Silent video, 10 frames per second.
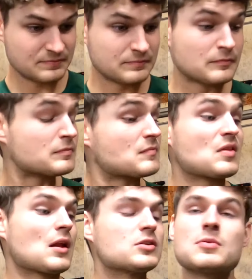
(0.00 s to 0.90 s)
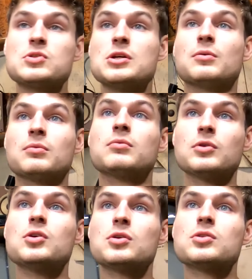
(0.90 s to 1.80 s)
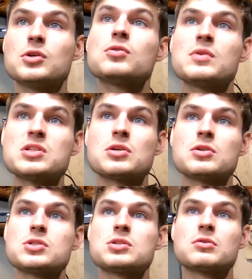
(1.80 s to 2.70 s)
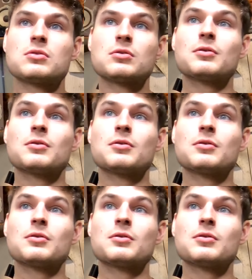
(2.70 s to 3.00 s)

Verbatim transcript: valves and stuff? It's up to you. Do your, do your research. No,